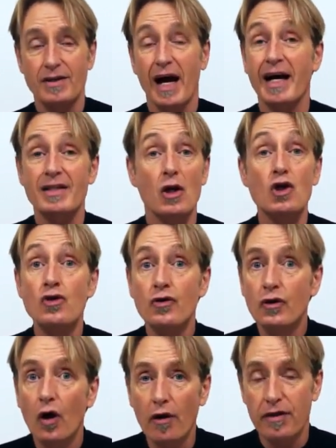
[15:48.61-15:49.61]
has
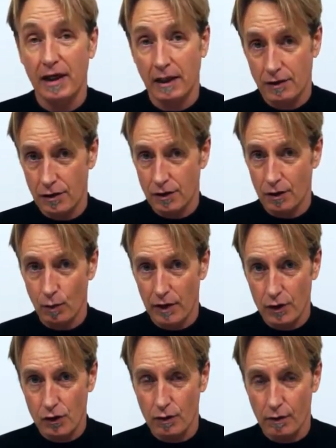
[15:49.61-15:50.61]
nothing to do with
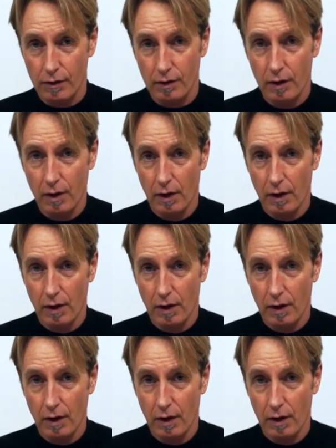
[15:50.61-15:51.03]
the truth.